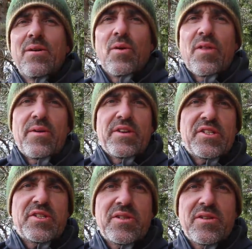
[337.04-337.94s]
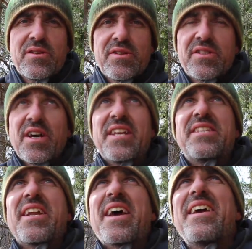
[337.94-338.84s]
Although it's sunny
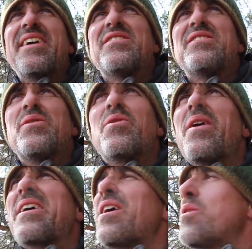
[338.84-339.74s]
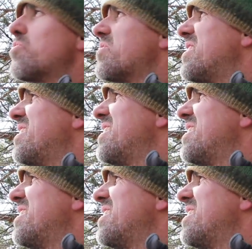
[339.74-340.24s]
today, it is still quite cold.